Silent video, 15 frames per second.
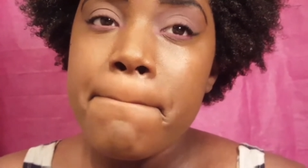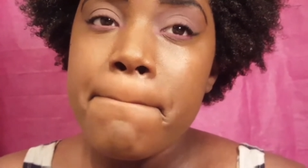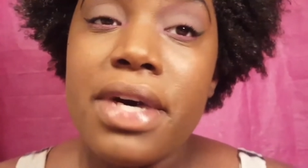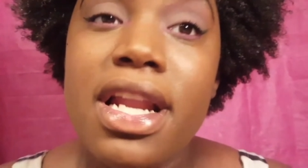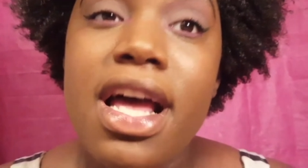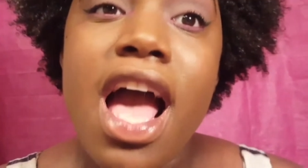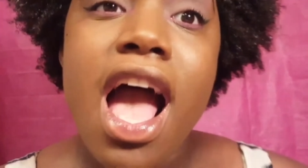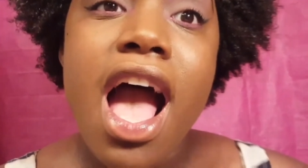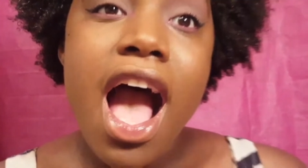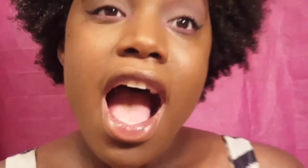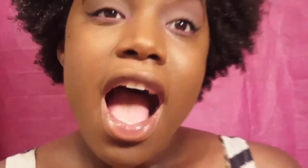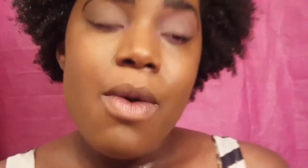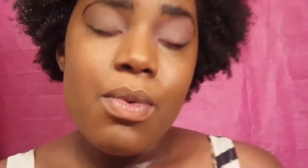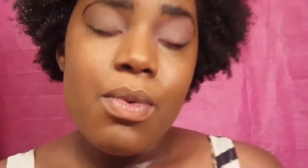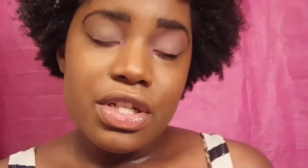but
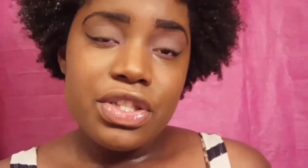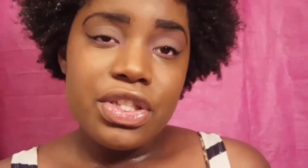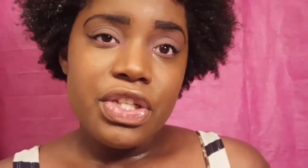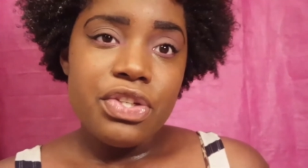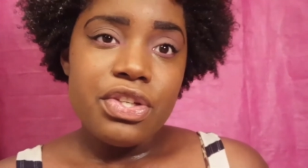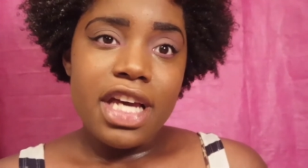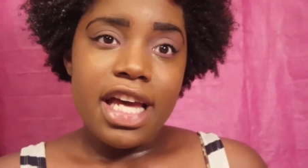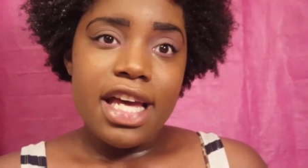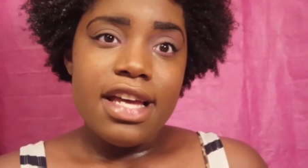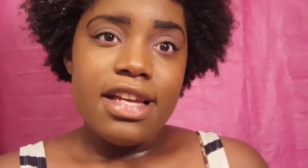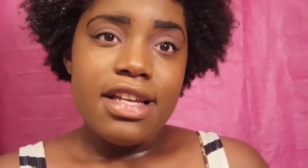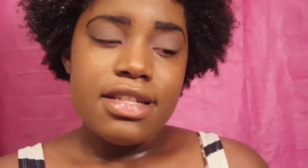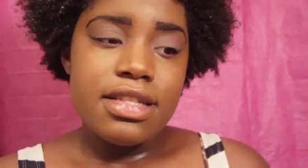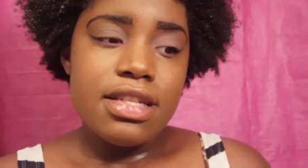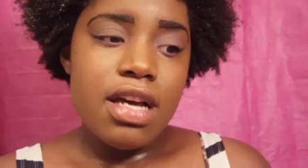I want to show you
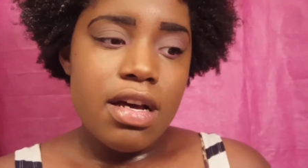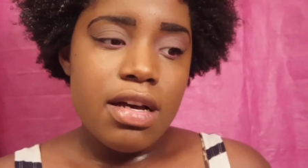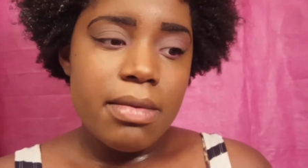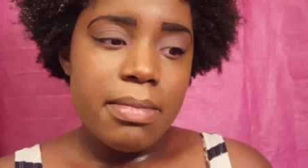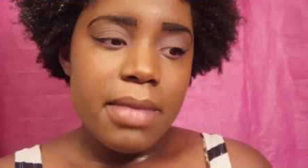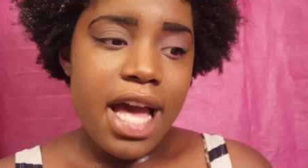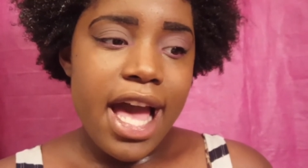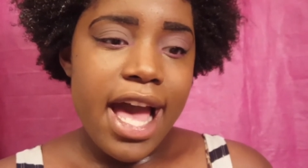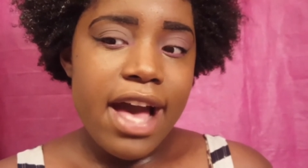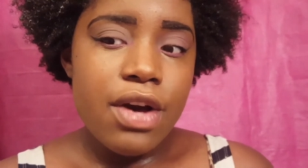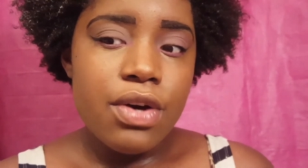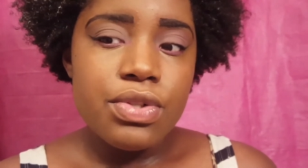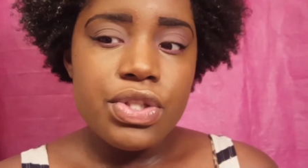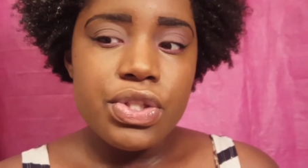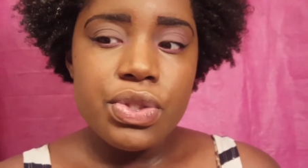guys um,
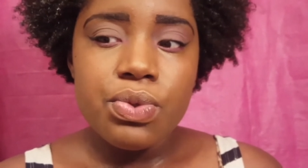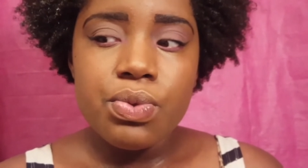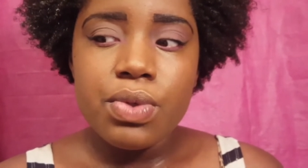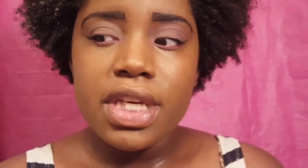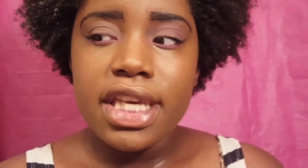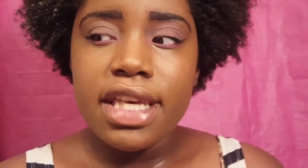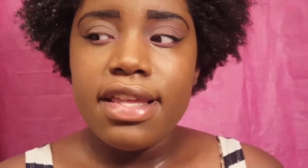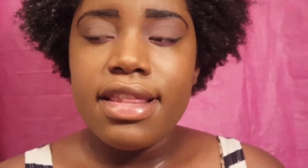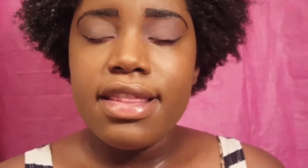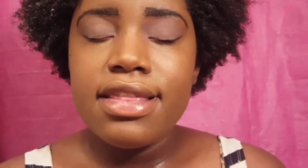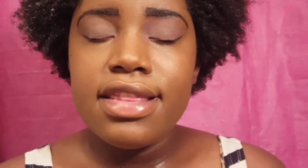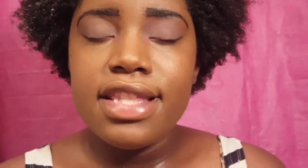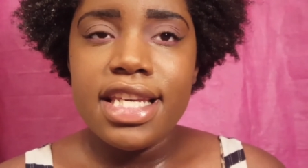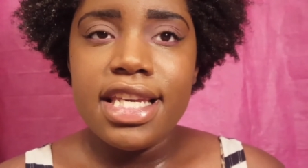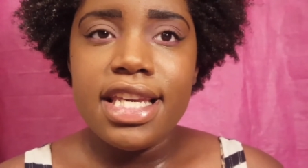how to
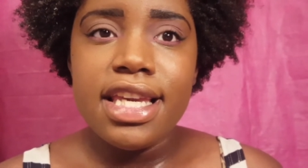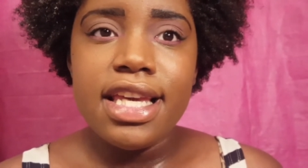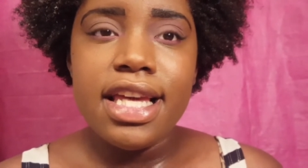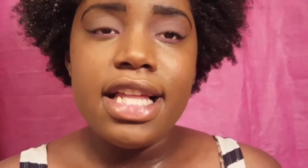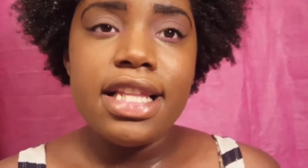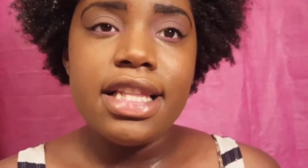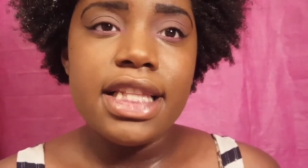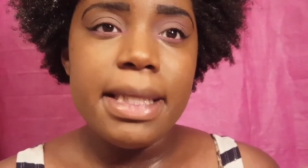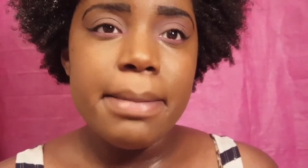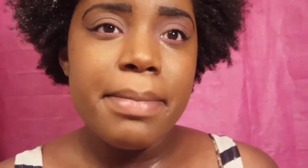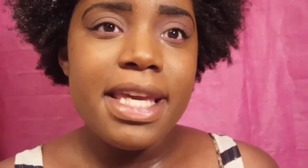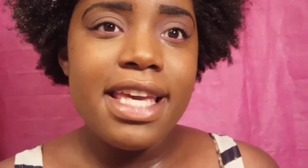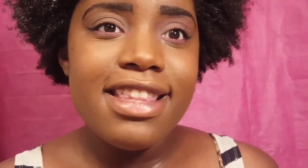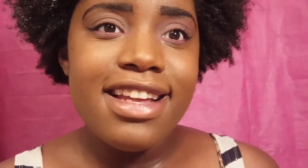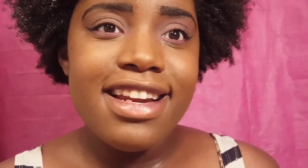get the
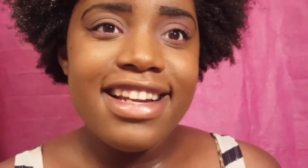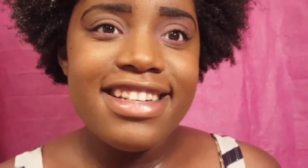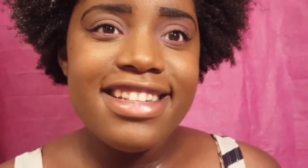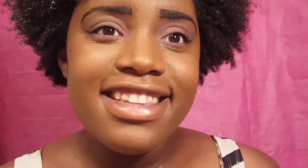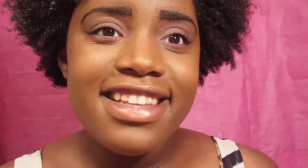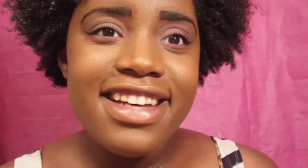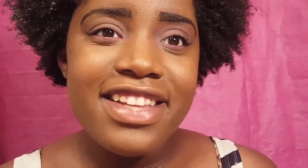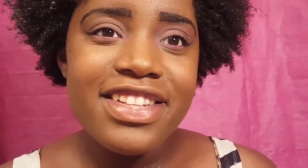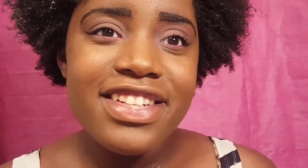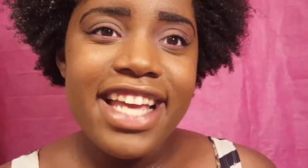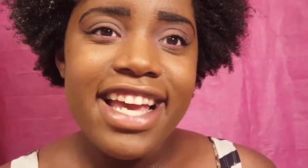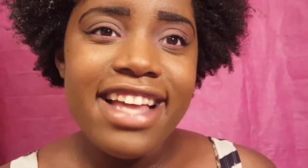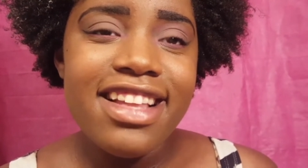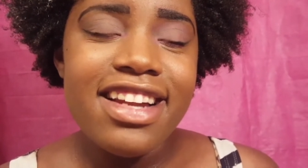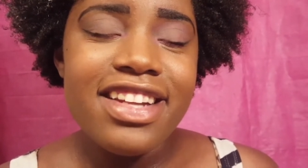lippy that I did the other
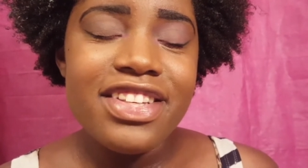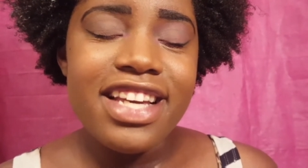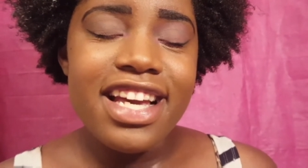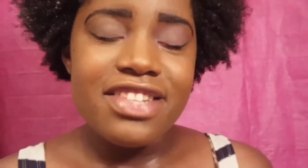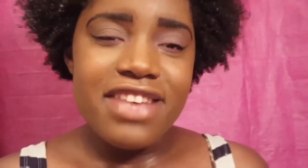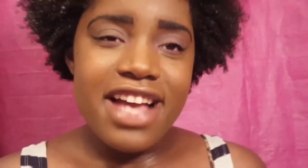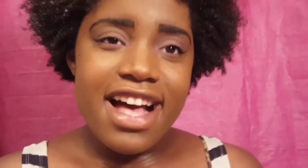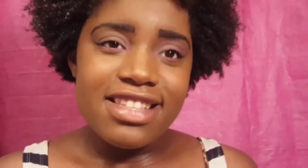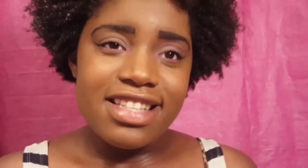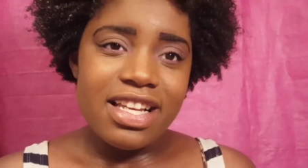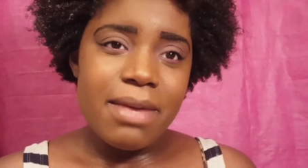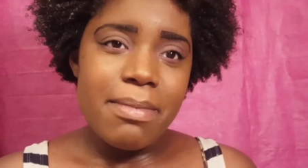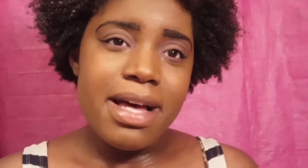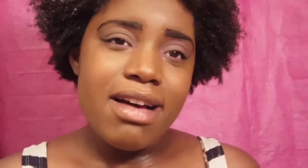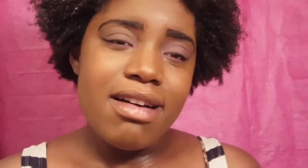day. A lot of you guys are
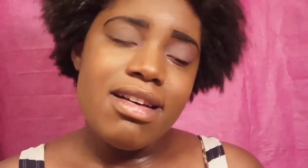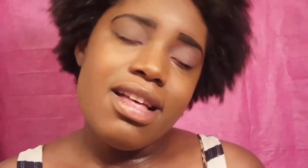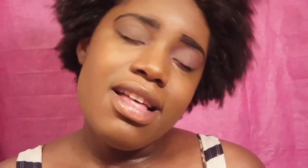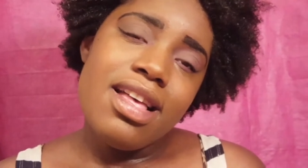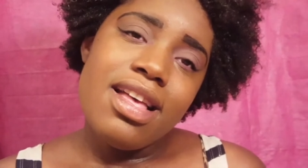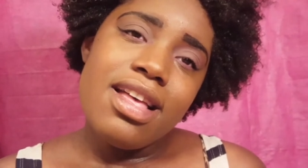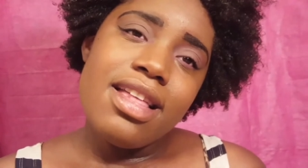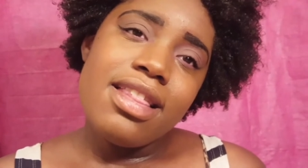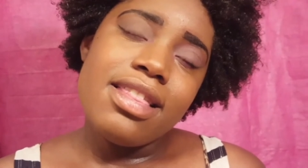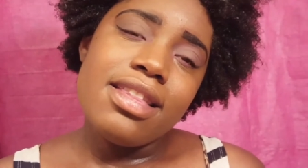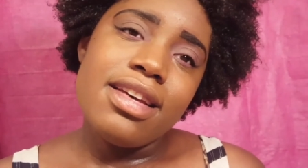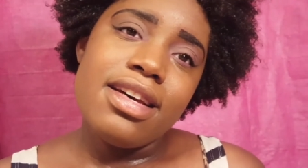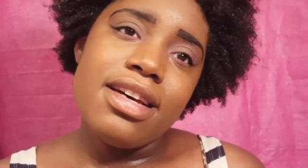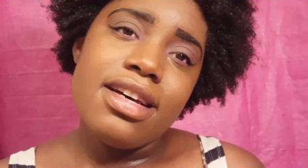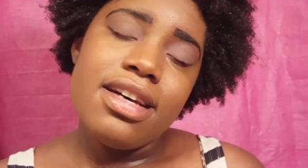asking about
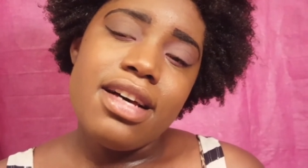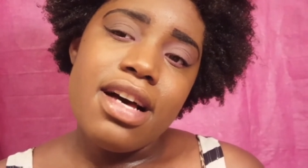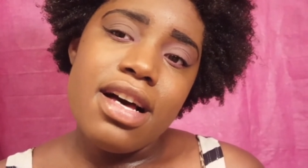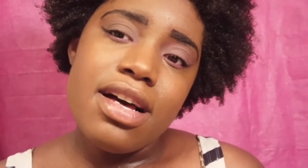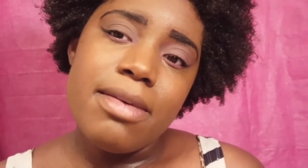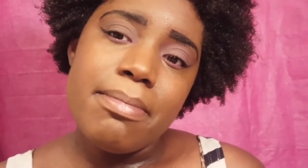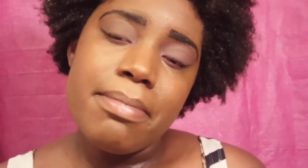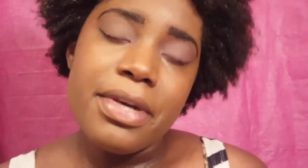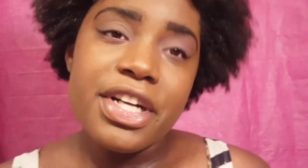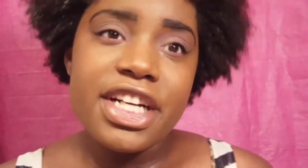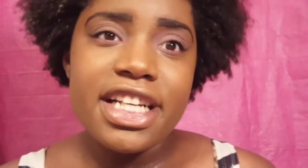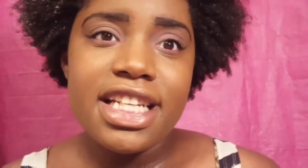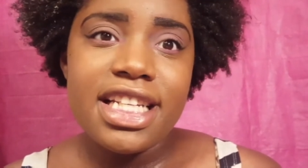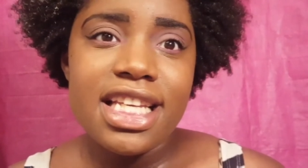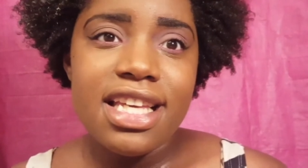the um,
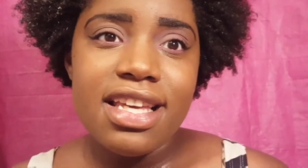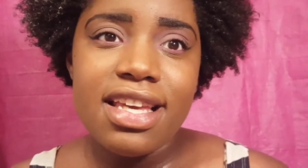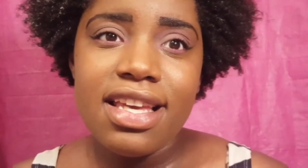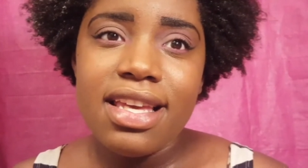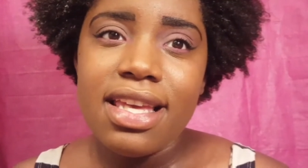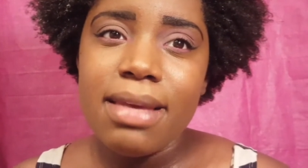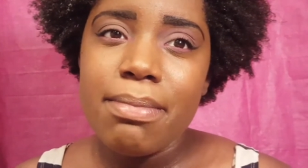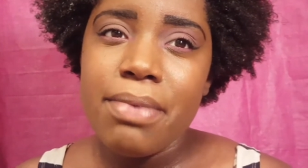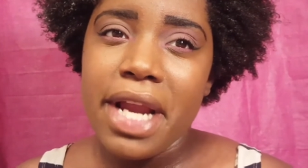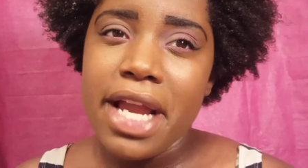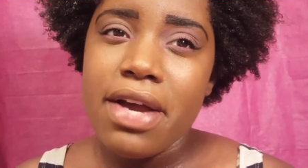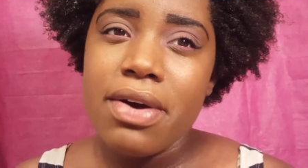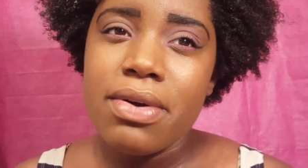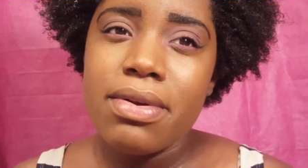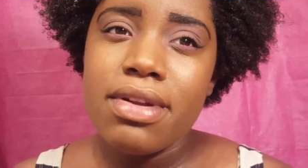burgundy
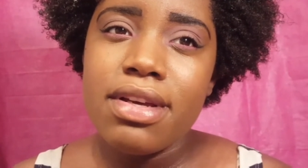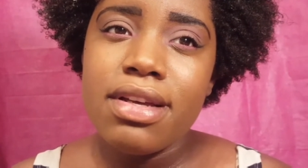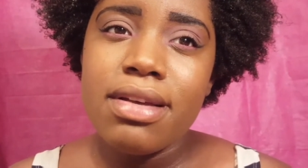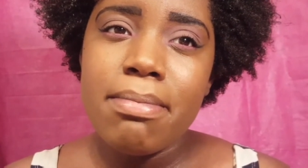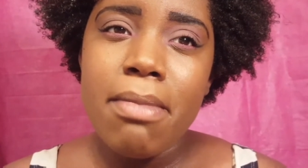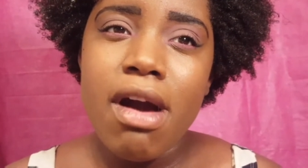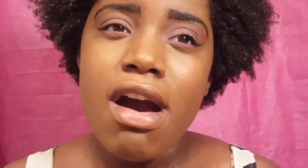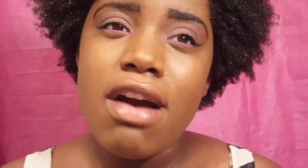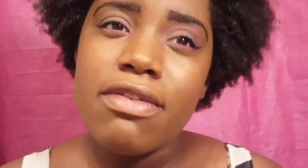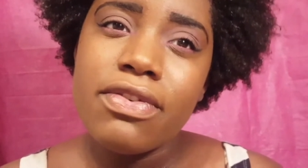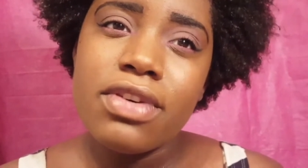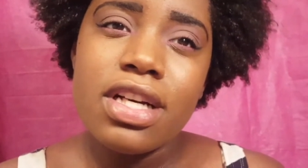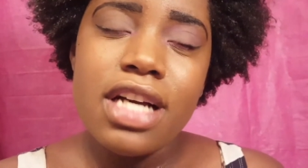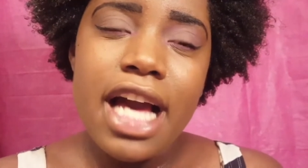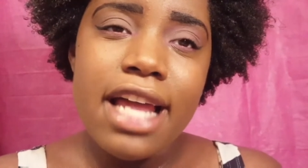brown mauve
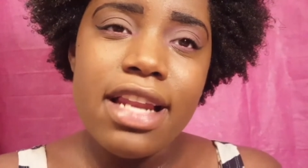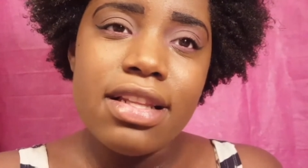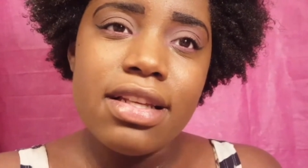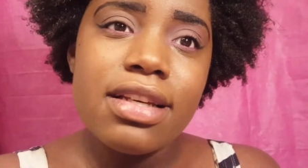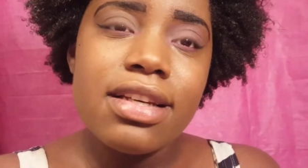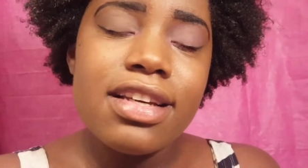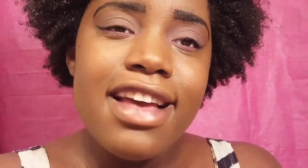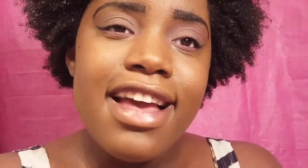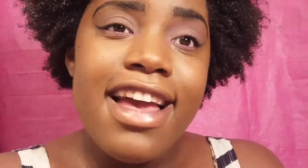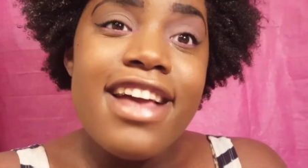kind of look.